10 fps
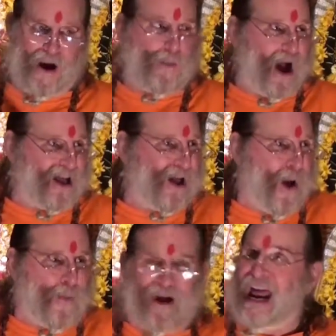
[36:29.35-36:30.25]
why,
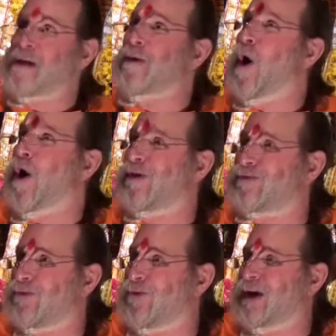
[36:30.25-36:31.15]
when I'm
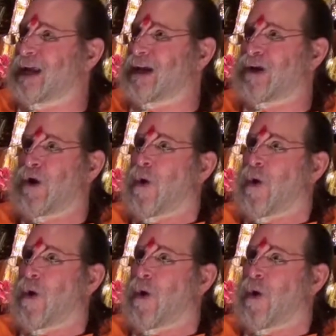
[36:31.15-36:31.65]
offering